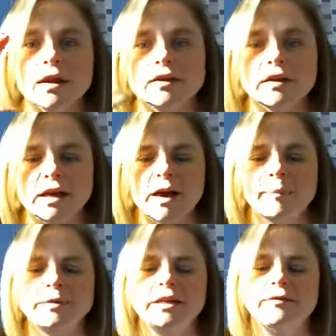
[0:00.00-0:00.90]
the
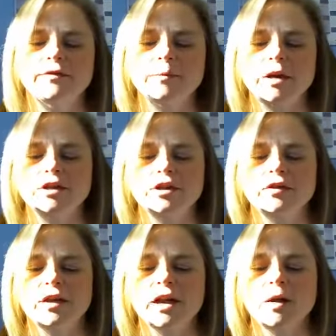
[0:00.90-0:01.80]
update information
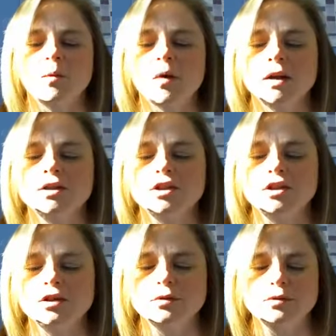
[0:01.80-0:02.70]
that I want to
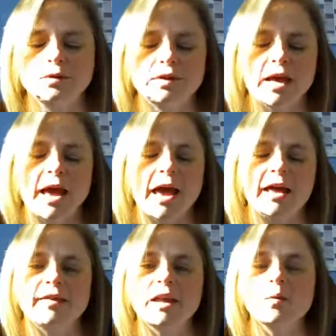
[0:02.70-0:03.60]
use,
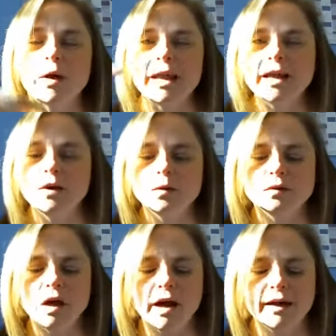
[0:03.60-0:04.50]
and then when I go
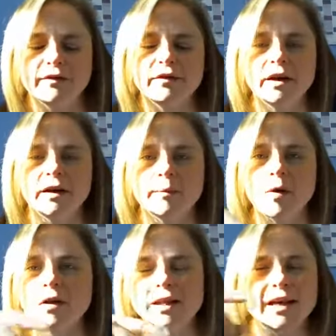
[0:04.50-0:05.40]
live,
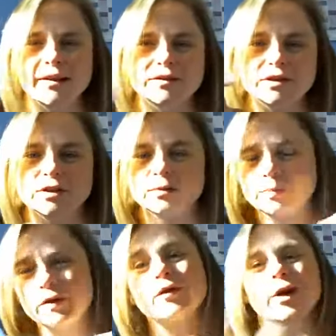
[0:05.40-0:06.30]
all I have to do
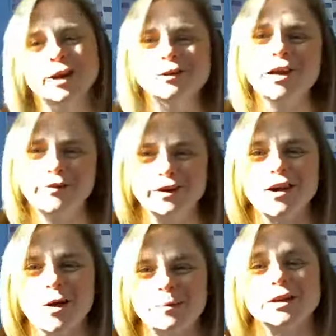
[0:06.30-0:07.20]
before I go live, I
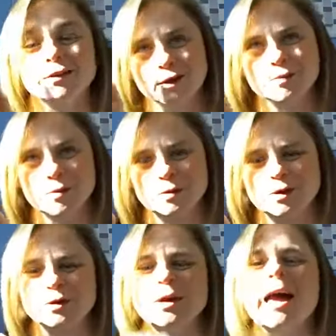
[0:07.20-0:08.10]
copy it, or I'm supposed
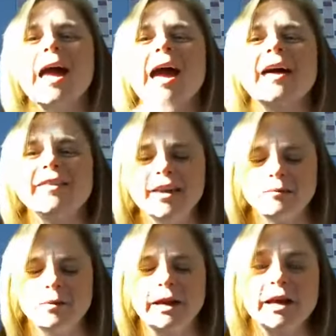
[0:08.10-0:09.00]
to, and then
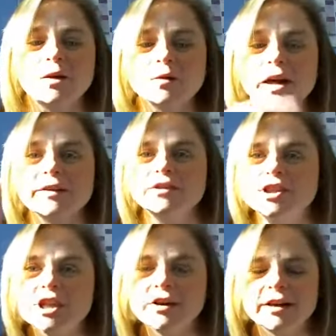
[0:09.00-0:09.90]
when I go live to
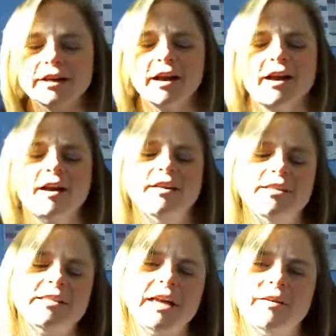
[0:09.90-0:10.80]
share it, I
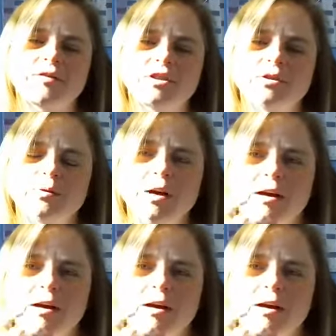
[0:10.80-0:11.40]
just have to